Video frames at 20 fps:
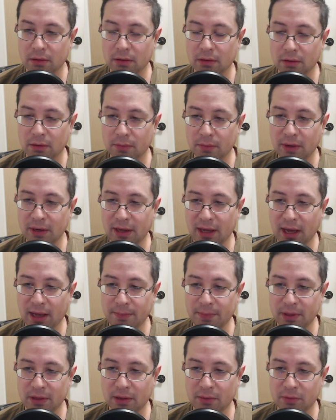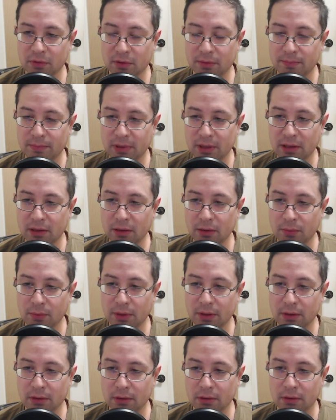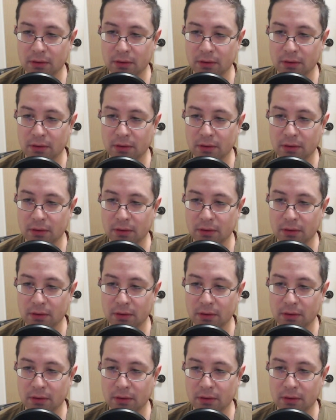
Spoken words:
What happened? I was completely winning.